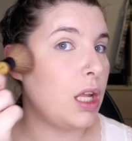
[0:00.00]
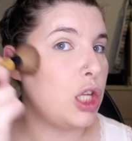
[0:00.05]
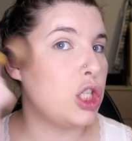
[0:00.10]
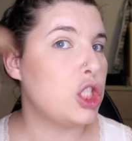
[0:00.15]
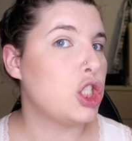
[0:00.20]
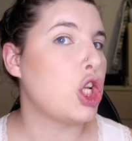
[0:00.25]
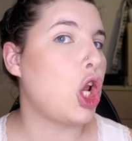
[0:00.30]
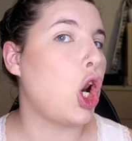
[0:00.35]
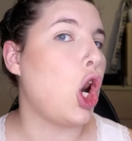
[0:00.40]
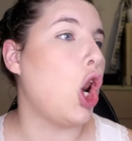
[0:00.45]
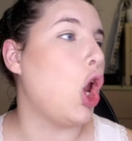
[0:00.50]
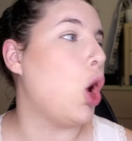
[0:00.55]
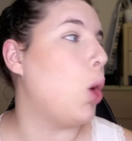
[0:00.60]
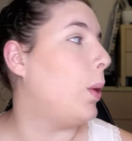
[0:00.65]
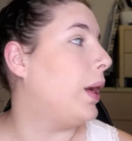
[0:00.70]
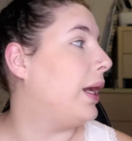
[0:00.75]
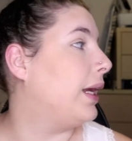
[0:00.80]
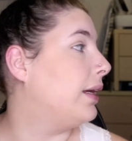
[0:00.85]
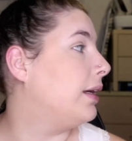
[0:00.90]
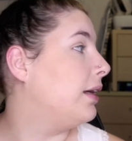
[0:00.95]
Just
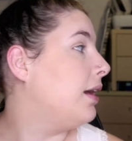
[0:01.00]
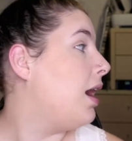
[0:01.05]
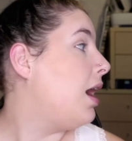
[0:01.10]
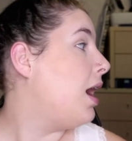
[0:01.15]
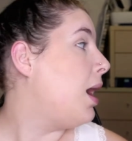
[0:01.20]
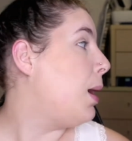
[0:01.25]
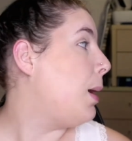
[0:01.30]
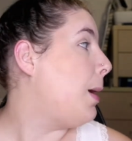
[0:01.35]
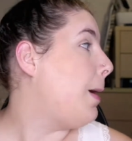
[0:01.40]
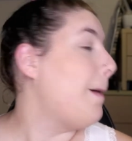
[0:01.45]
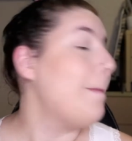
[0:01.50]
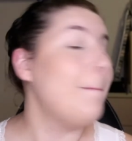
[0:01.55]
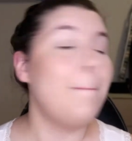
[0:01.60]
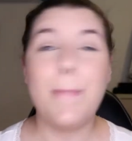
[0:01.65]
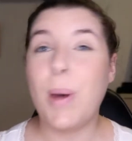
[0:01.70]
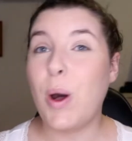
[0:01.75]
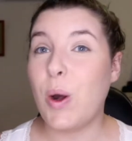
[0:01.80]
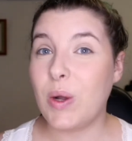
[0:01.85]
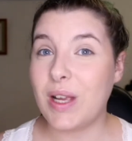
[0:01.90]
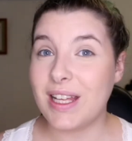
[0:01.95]
glowing.
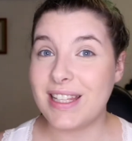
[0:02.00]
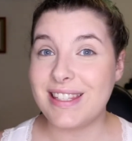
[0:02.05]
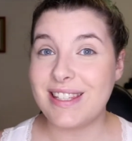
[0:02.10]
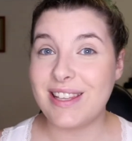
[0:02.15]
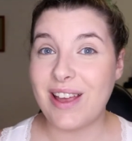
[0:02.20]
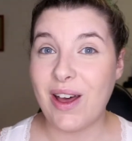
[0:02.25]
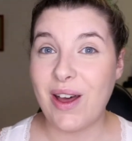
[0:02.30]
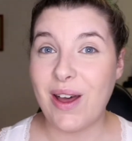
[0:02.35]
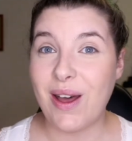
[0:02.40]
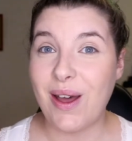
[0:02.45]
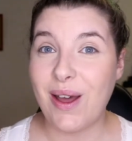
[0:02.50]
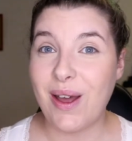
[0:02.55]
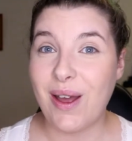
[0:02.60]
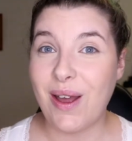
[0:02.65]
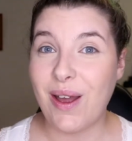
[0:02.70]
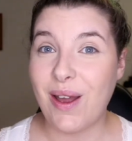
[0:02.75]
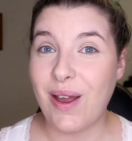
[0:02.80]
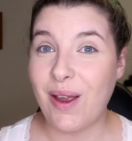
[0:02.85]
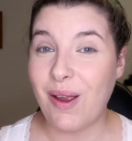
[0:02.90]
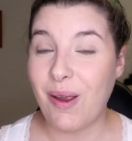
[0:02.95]
Morgan
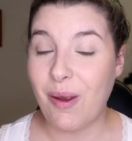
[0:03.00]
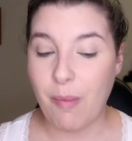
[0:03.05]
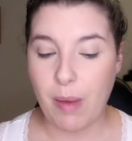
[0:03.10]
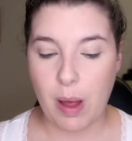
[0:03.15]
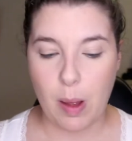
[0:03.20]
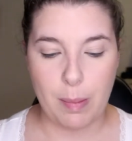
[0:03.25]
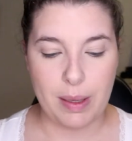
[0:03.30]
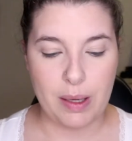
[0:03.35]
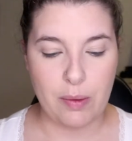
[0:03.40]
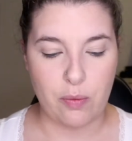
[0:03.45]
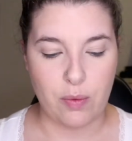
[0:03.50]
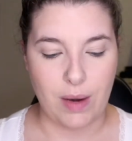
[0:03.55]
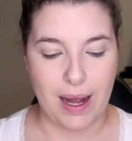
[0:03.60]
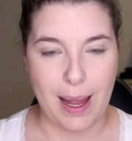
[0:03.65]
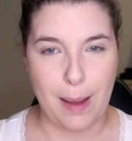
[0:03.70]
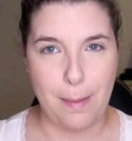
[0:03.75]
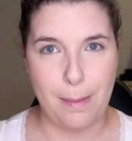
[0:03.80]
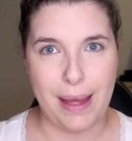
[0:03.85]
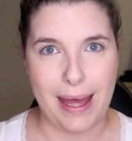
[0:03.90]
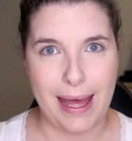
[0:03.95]
time! I'll be
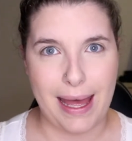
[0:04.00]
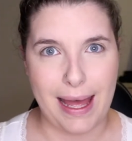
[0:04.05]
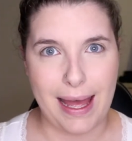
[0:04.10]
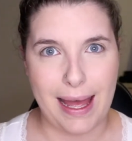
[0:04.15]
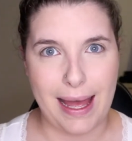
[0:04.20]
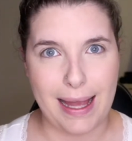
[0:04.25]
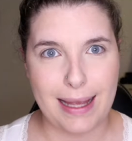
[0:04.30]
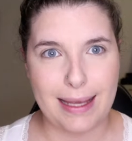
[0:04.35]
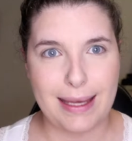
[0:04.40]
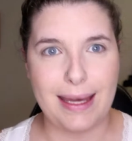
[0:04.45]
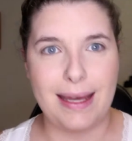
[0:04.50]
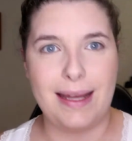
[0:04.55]
right back.